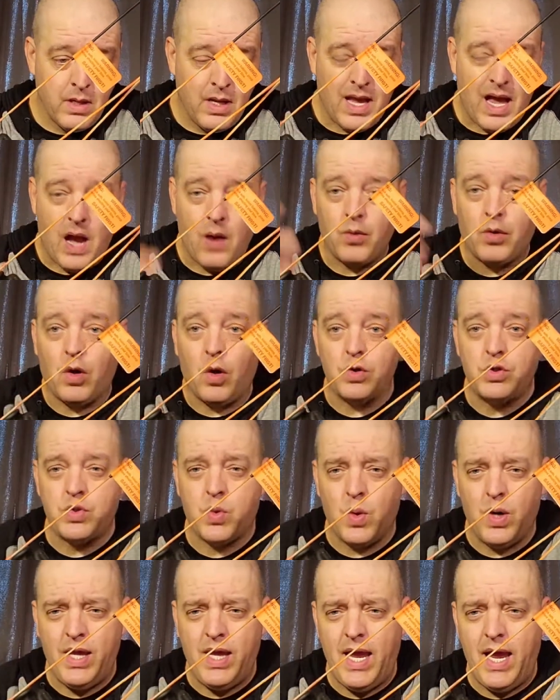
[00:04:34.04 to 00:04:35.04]
I would go
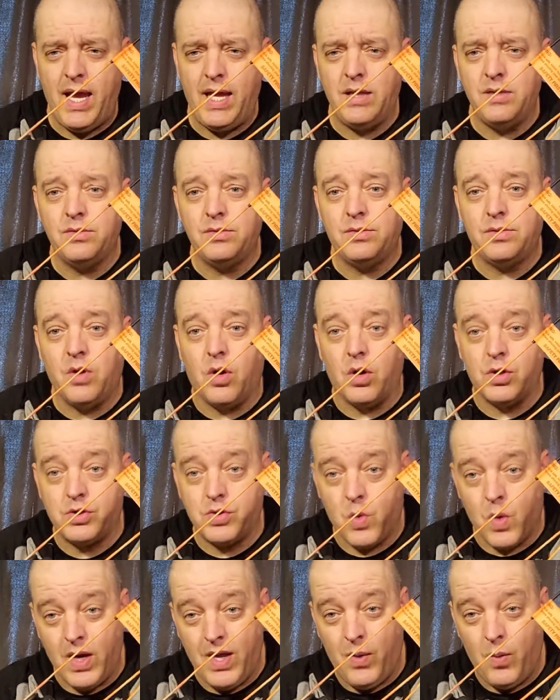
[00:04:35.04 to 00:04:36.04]
28 or
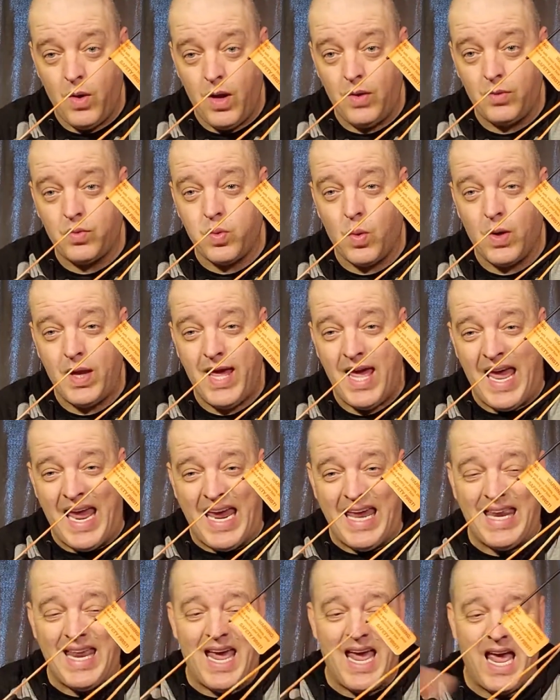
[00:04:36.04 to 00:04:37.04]

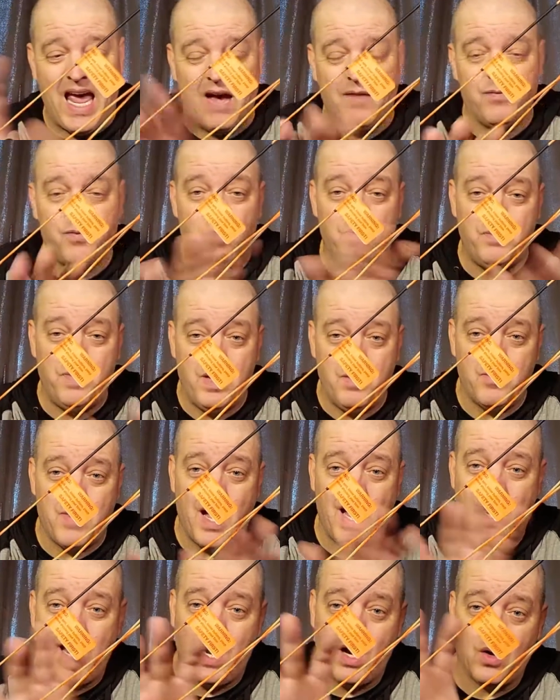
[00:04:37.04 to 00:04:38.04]
28.5 would be
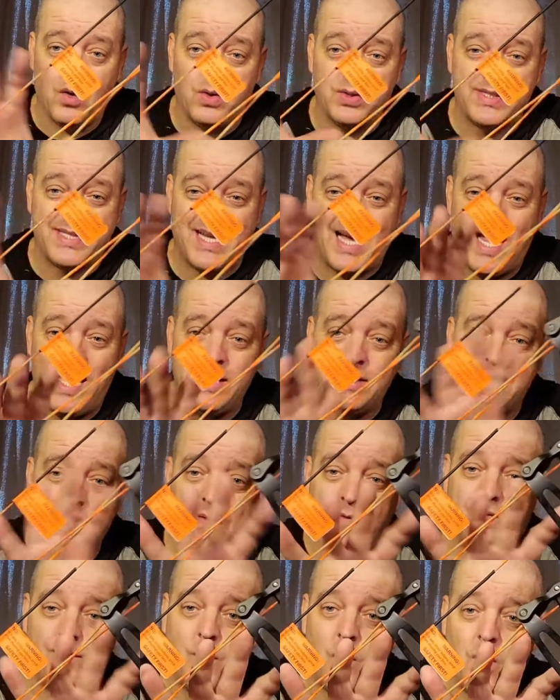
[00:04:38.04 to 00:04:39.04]
my arrow size
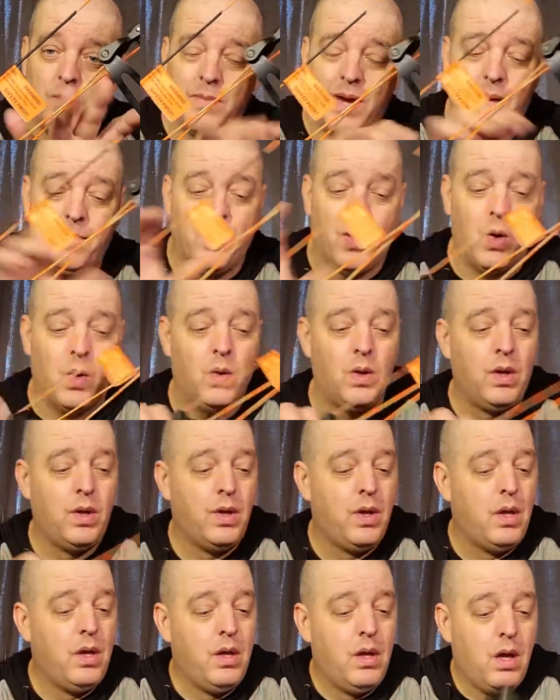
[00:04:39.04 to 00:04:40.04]
for my bow.
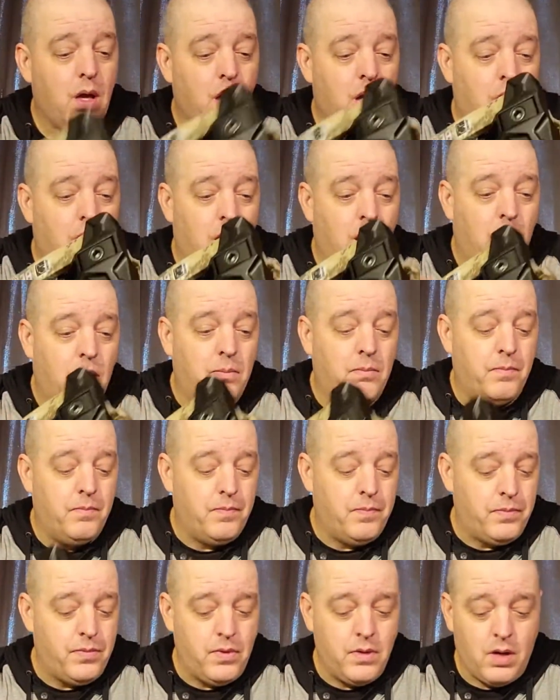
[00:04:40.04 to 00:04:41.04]

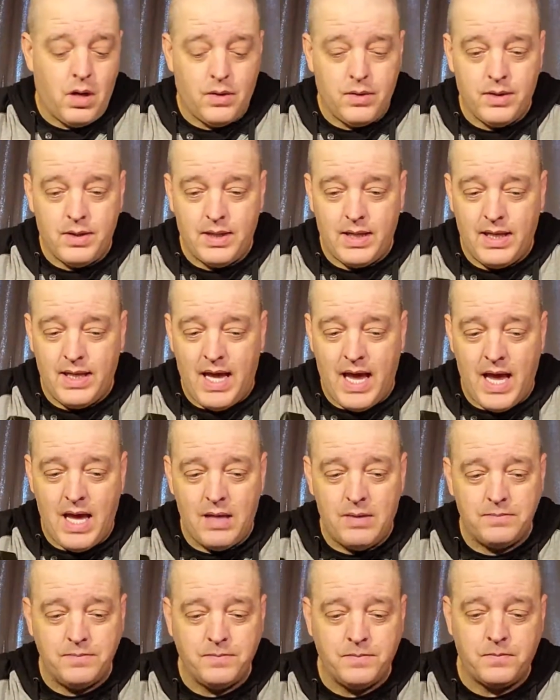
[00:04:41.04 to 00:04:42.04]
Other than
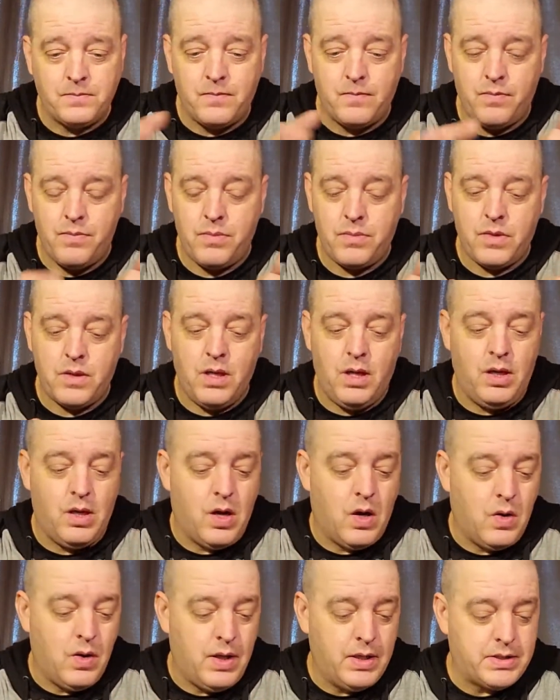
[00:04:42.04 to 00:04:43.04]
that, you
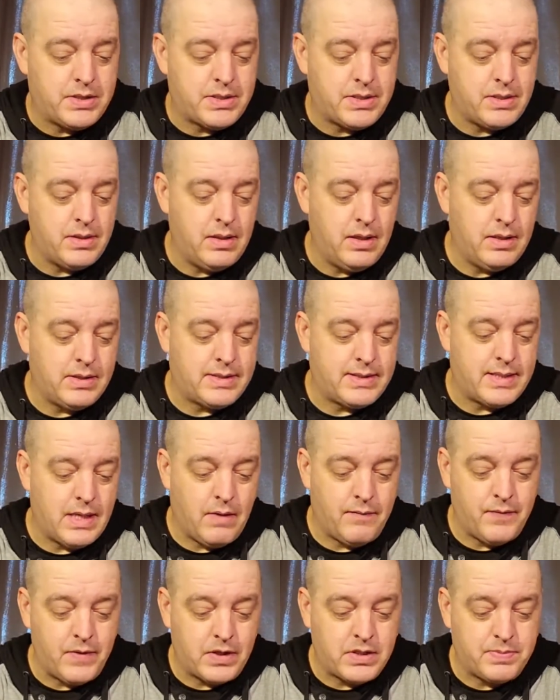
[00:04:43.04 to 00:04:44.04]
know, it's
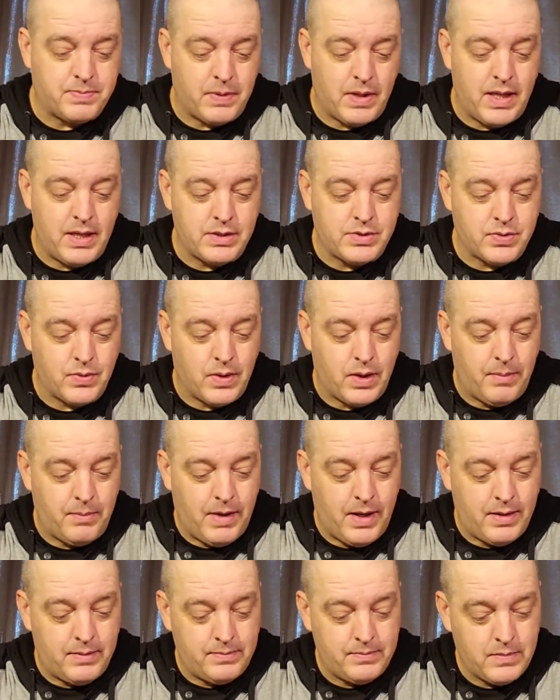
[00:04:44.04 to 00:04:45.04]
self-explanatory,
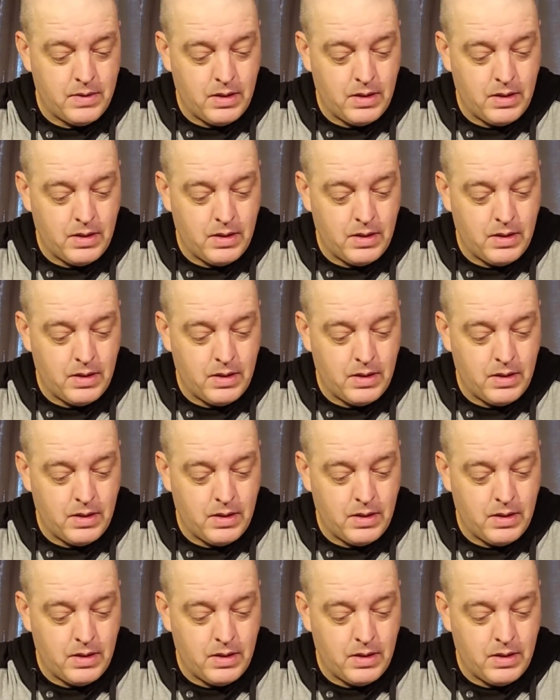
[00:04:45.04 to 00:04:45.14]
man.